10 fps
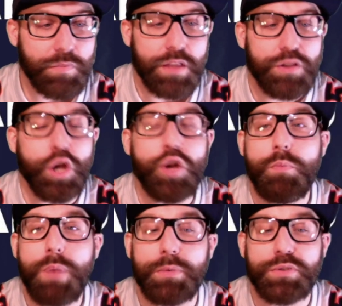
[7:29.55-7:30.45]
Tunnel
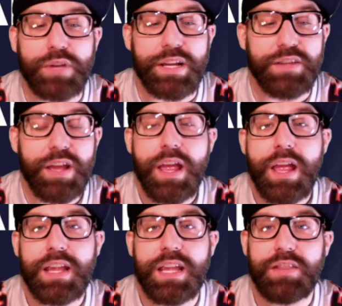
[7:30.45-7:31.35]
and bubble screens.
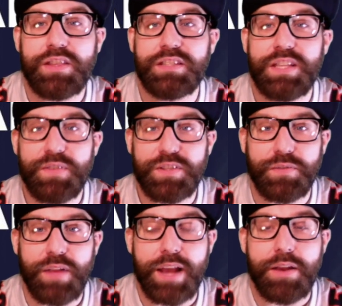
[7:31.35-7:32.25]
Get this defensive
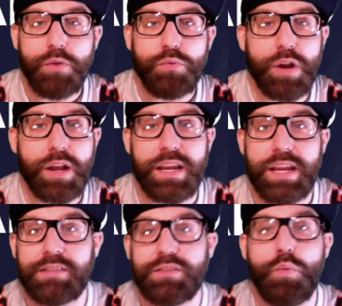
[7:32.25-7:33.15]
line running
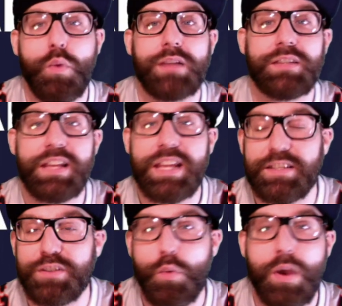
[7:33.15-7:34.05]
east and west and
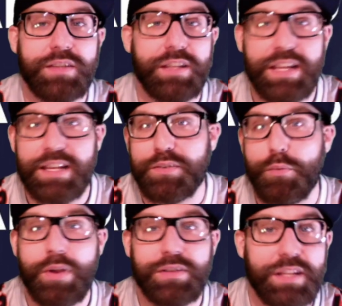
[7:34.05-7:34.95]
east and west and east
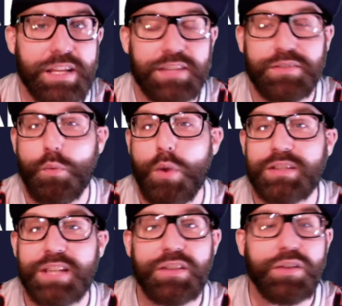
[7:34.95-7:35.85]
and west and east and
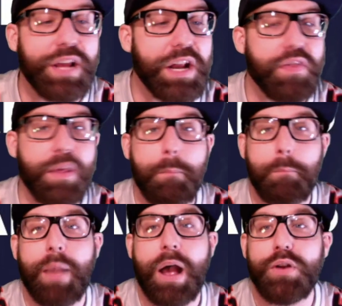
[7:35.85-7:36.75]
west. Get the lead and then
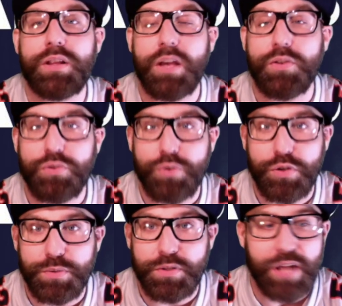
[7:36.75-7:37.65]
pound it down their
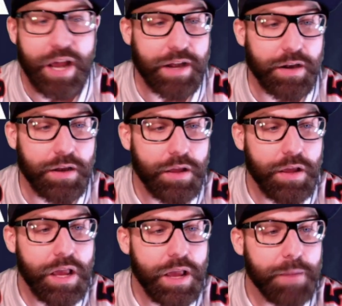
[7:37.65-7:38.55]
throats so they're tired.
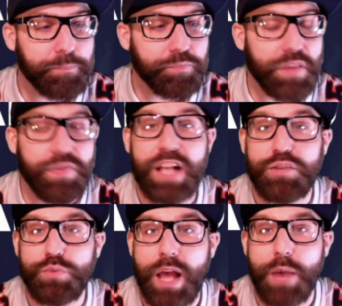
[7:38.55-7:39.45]

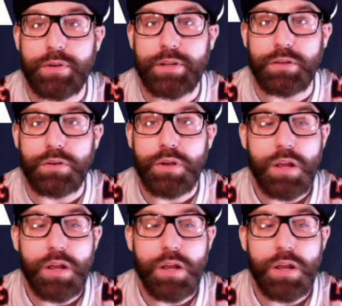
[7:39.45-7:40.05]
That's what I would do.